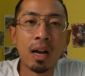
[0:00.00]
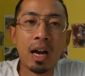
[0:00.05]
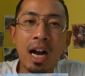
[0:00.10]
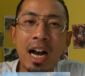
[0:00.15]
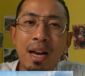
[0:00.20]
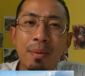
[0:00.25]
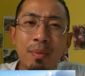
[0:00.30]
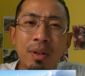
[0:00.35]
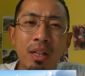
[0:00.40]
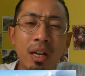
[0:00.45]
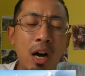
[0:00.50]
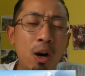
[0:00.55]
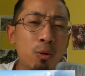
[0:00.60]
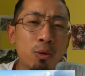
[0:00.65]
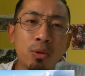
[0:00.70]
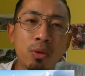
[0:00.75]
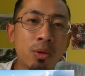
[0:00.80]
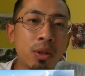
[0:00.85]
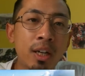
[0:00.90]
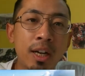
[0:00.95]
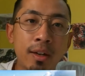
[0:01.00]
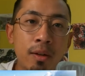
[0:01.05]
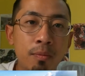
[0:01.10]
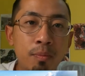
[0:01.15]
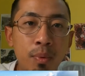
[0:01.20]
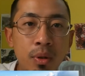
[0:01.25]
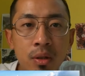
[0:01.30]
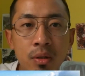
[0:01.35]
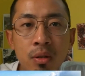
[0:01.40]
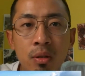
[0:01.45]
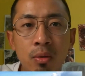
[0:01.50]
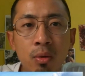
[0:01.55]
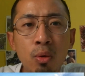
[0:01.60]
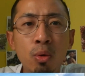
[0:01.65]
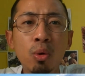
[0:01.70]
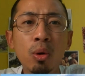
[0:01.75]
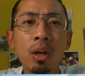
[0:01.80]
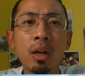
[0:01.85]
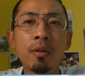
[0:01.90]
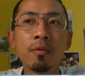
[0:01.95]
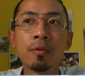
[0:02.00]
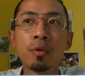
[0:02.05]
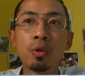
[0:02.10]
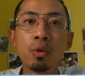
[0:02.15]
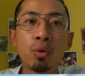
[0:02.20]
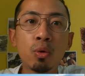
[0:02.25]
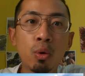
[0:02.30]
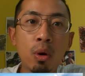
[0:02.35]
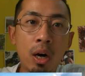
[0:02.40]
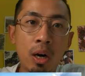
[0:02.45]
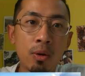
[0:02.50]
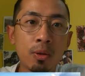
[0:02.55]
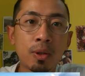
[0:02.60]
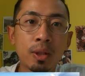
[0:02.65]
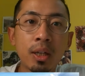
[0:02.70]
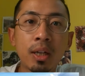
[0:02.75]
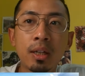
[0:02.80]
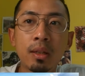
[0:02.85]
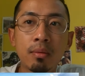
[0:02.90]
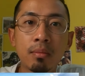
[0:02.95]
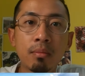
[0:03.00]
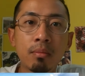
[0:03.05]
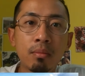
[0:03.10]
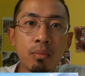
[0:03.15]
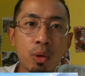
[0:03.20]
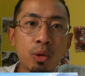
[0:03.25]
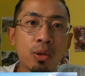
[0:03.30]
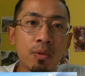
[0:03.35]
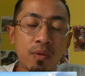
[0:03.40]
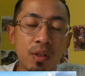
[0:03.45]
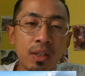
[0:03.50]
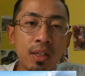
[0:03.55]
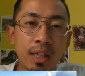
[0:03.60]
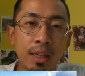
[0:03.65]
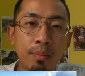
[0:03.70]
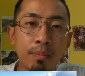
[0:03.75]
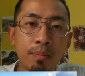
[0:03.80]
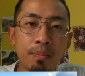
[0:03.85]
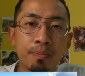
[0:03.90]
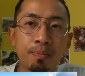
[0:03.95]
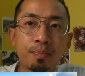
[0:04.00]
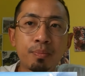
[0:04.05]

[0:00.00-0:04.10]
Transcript: I'm an outdoor kind of person who loves to go outside most of the time